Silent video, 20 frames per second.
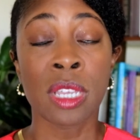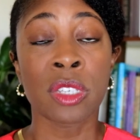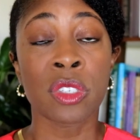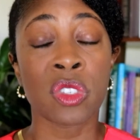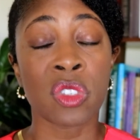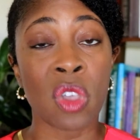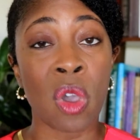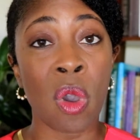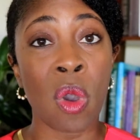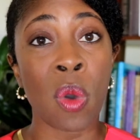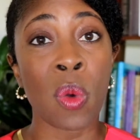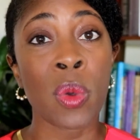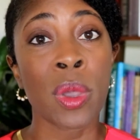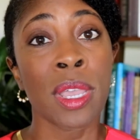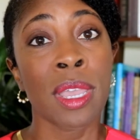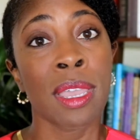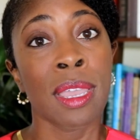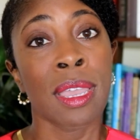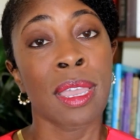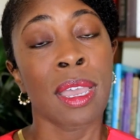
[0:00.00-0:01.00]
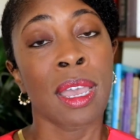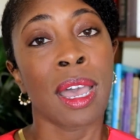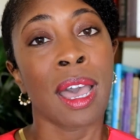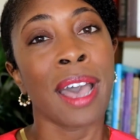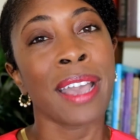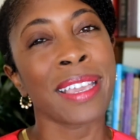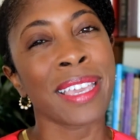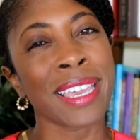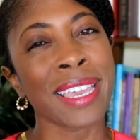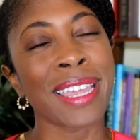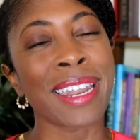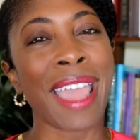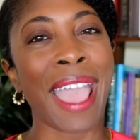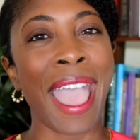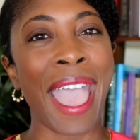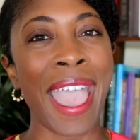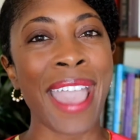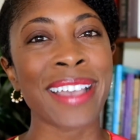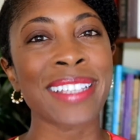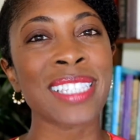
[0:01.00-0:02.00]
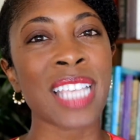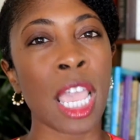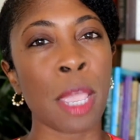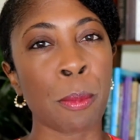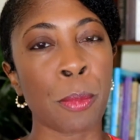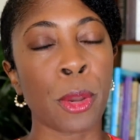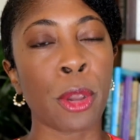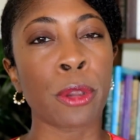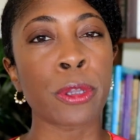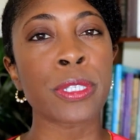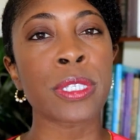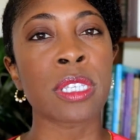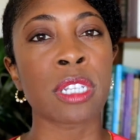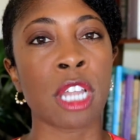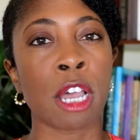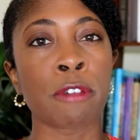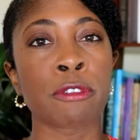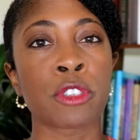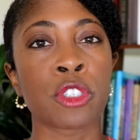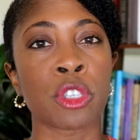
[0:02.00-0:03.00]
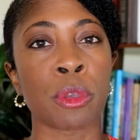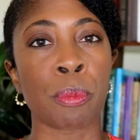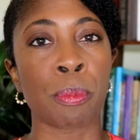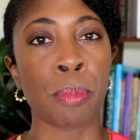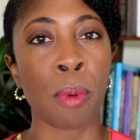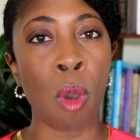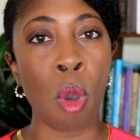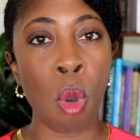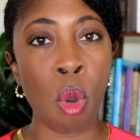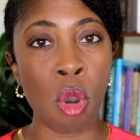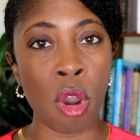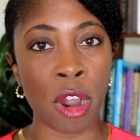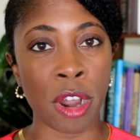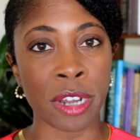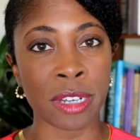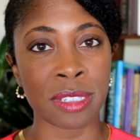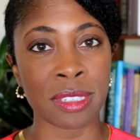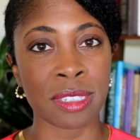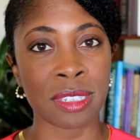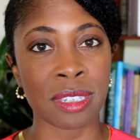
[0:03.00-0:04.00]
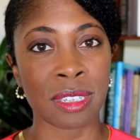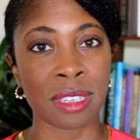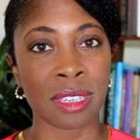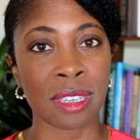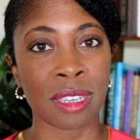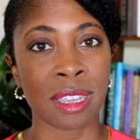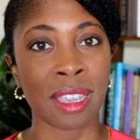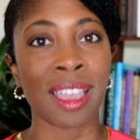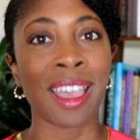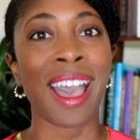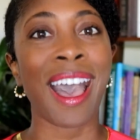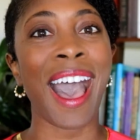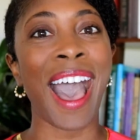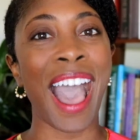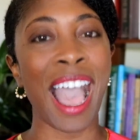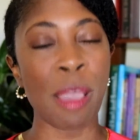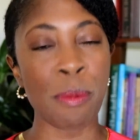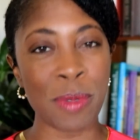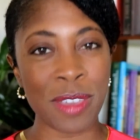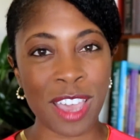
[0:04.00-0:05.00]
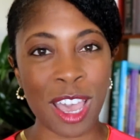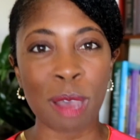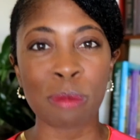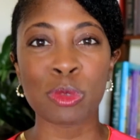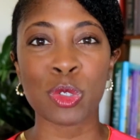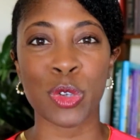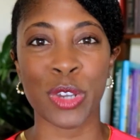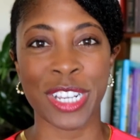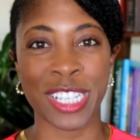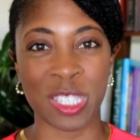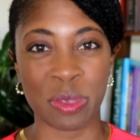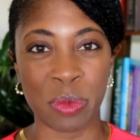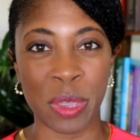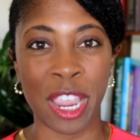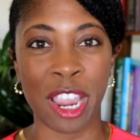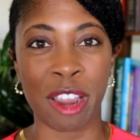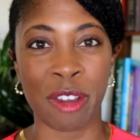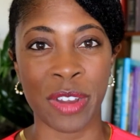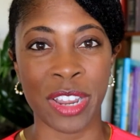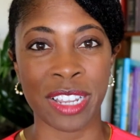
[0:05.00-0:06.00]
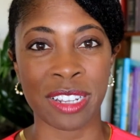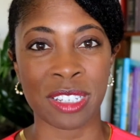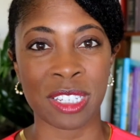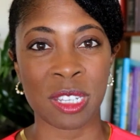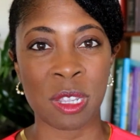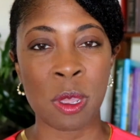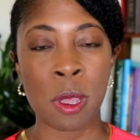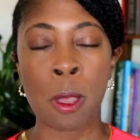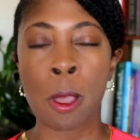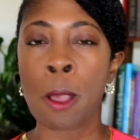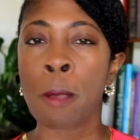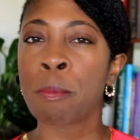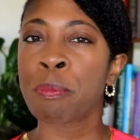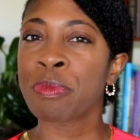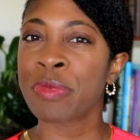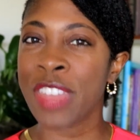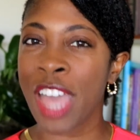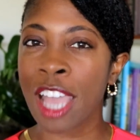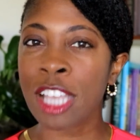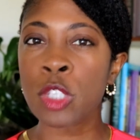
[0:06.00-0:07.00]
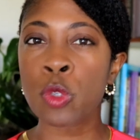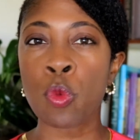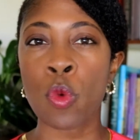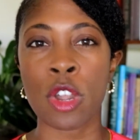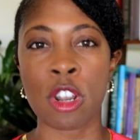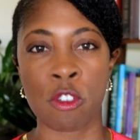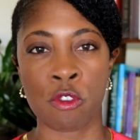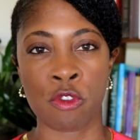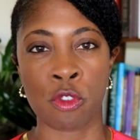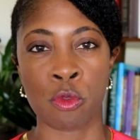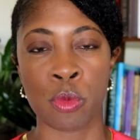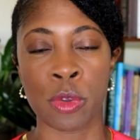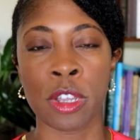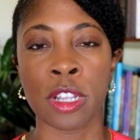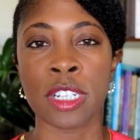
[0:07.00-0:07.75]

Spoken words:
So again, as a person of support, I become transparent. That's one of the